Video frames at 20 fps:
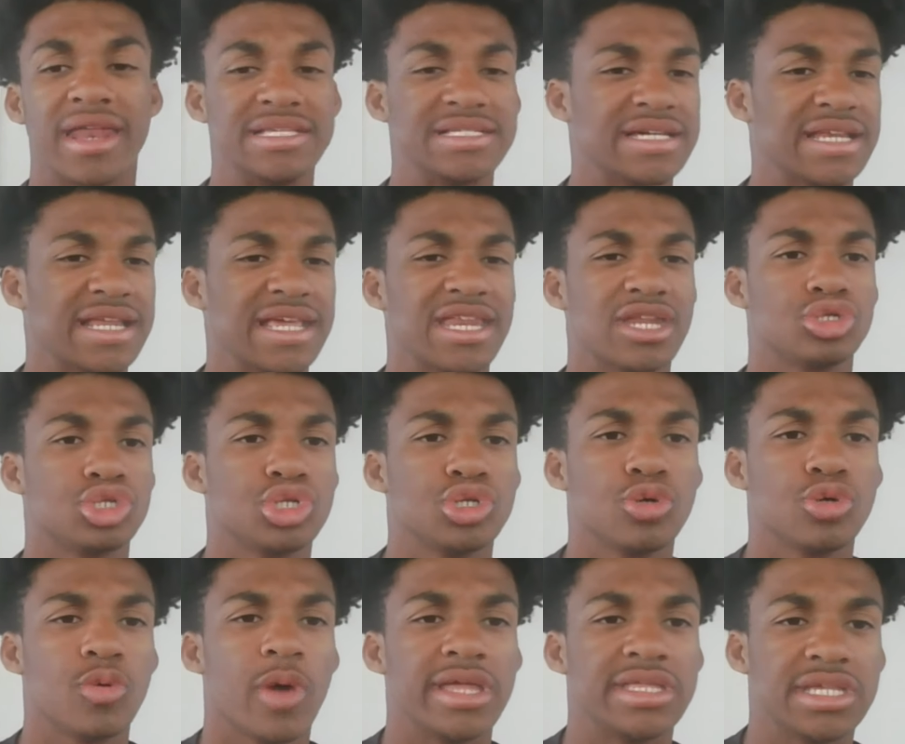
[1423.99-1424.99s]
he's gonna get a
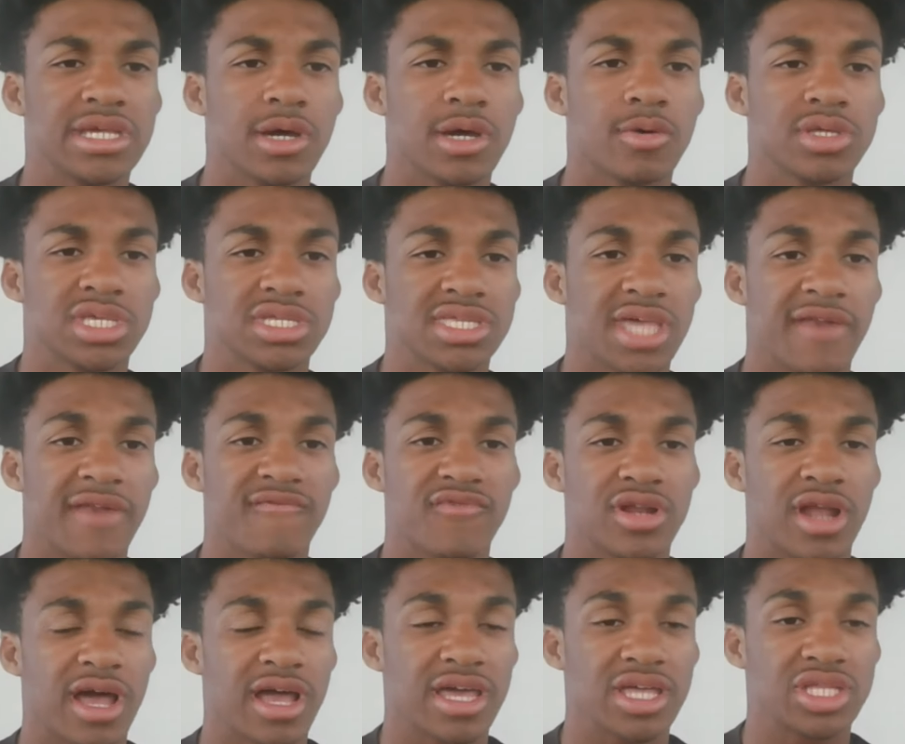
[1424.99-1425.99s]
two-way deal with the Denver
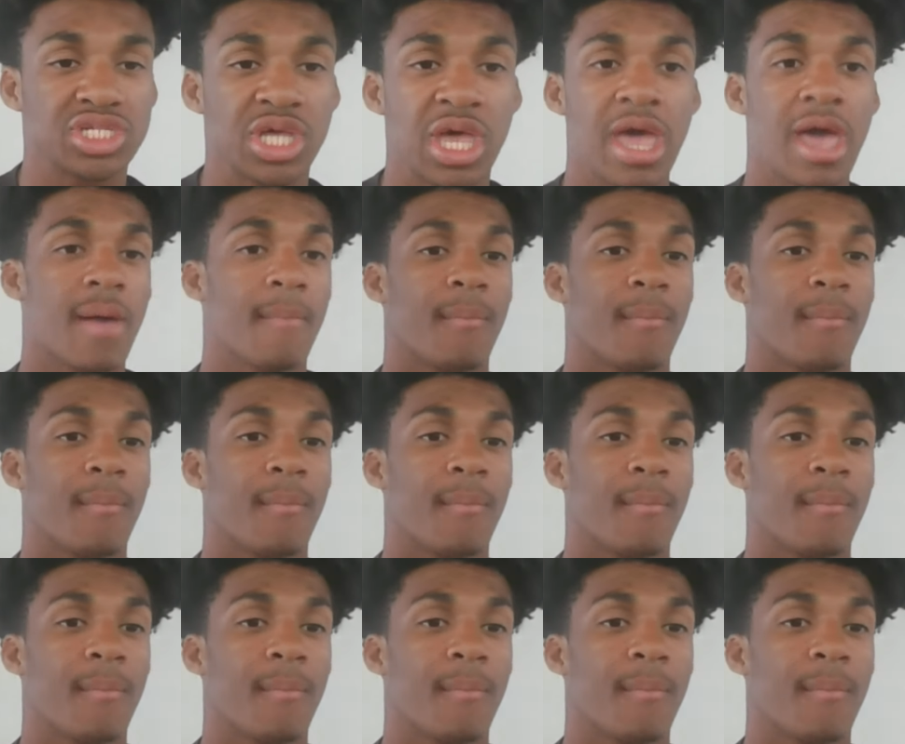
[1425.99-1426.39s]
Nuggets,